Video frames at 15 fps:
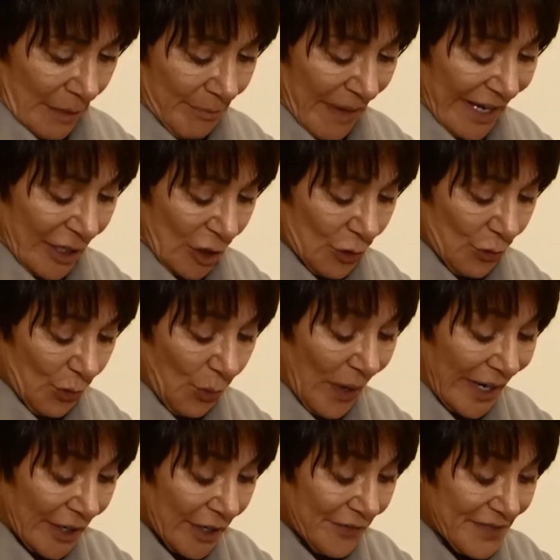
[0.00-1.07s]
make you
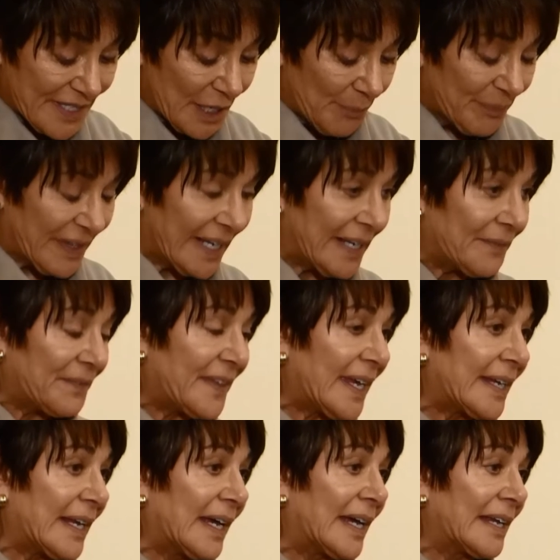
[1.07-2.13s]
aware of something
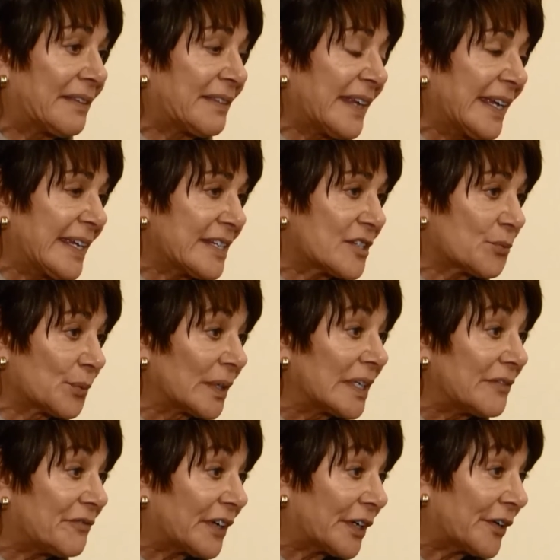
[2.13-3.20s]
that I think is really
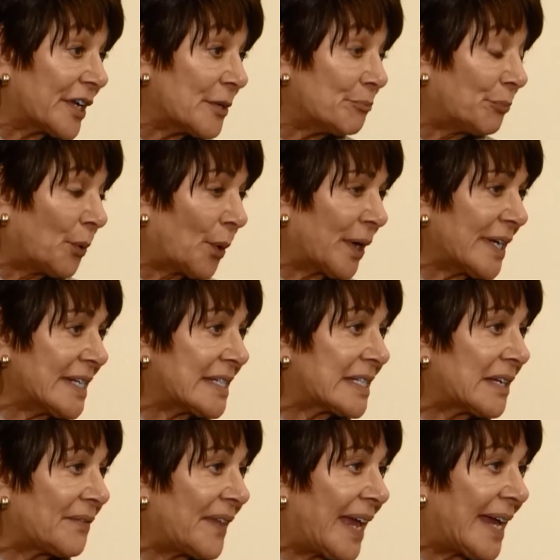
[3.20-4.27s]
very important,
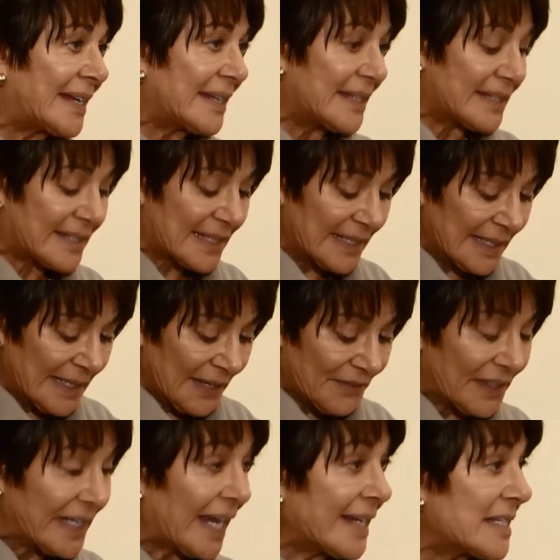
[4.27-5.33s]
and that is
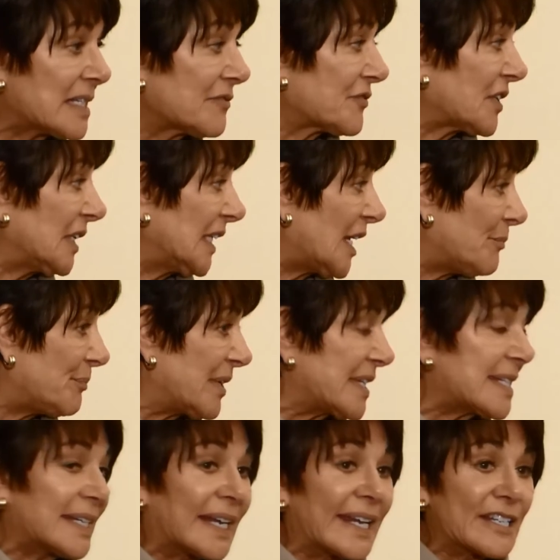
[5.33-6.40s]
the Knights of
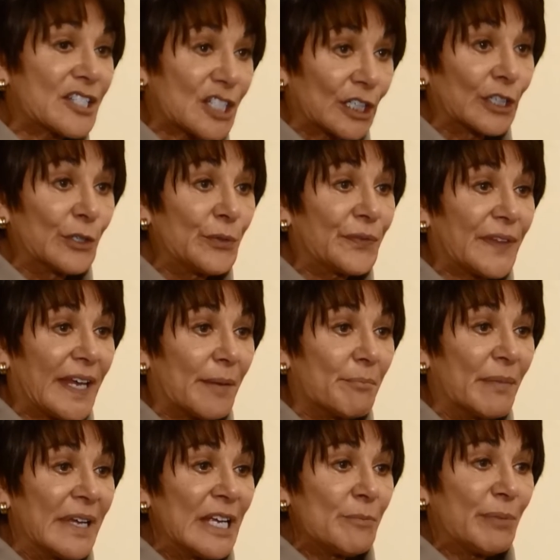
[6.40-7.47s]
Columbus, and I salute them
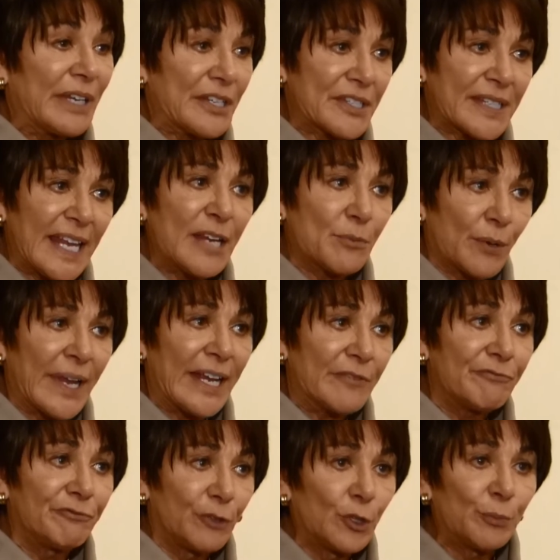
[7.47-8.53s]
because they ran
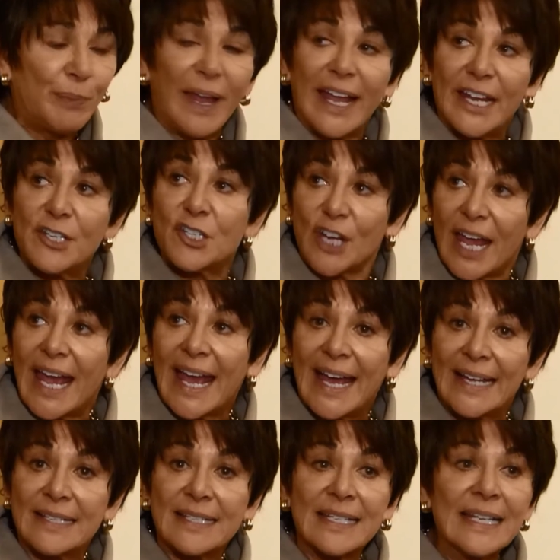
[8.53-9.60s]
full-page
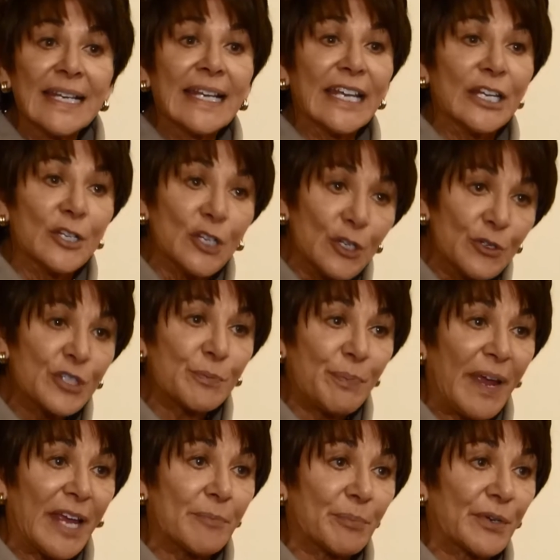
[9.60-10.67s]
ads in
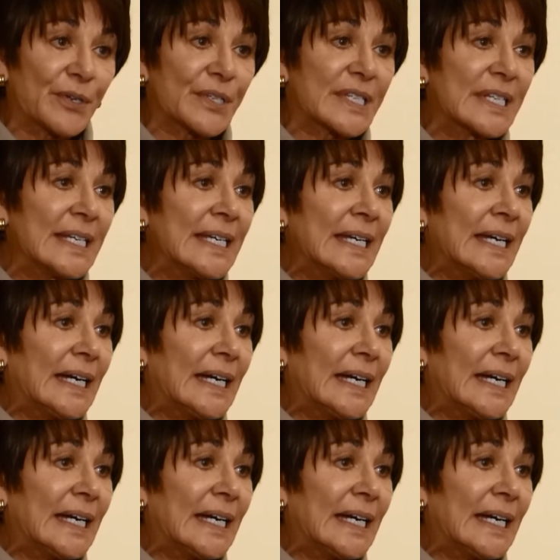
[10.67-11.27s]
newspapers